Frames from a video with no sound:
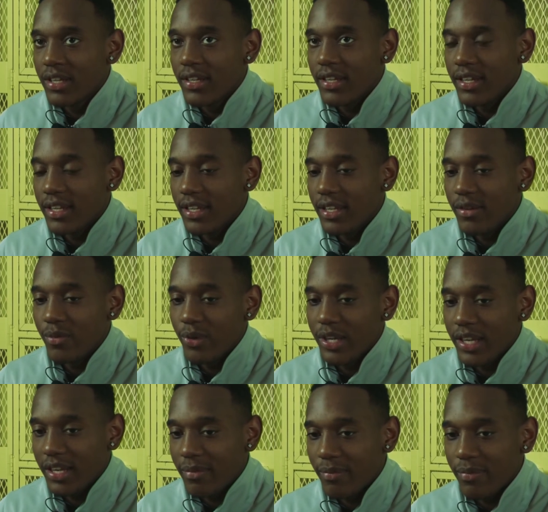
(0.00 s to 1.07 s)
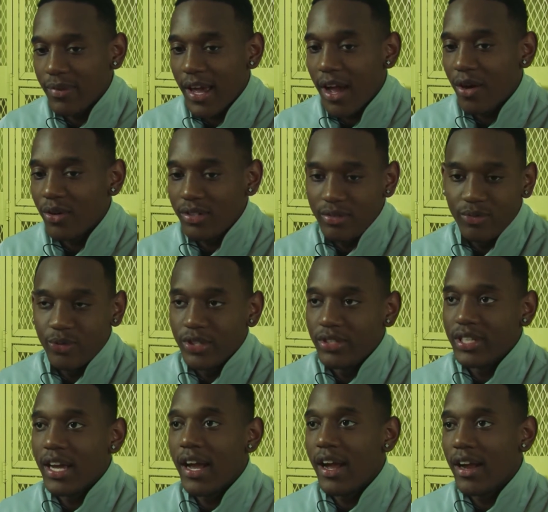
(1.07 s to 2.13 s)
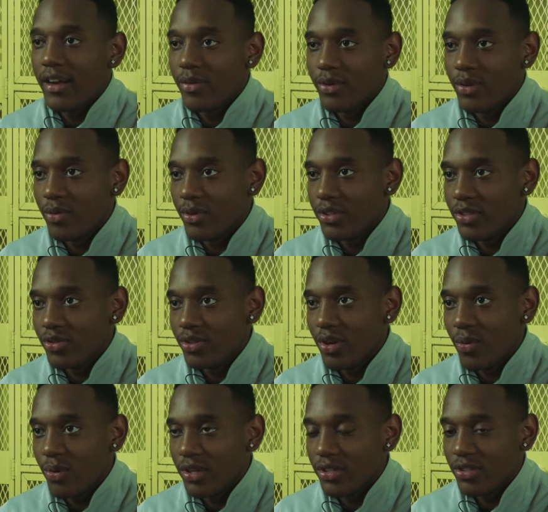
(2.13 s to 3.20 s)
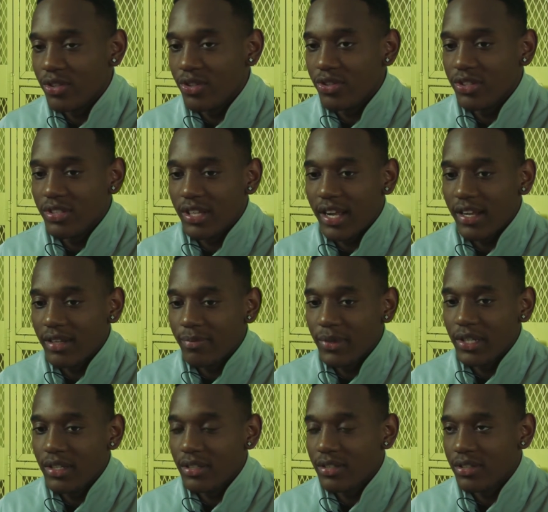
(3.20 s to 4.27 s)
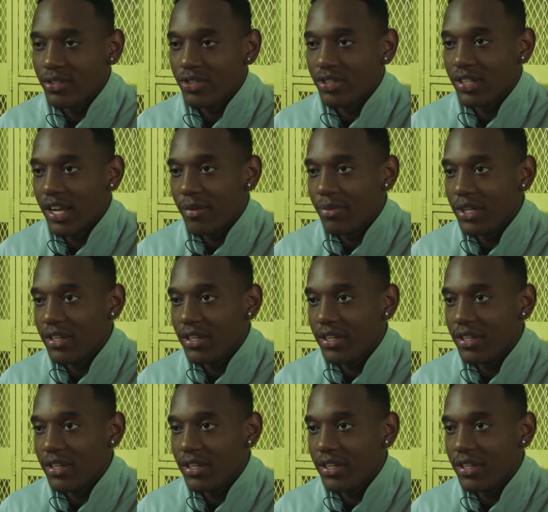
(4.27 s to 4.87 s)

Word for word: and then we get out and we're tired. We don't want to do no work, so you just gotta be you just gotta be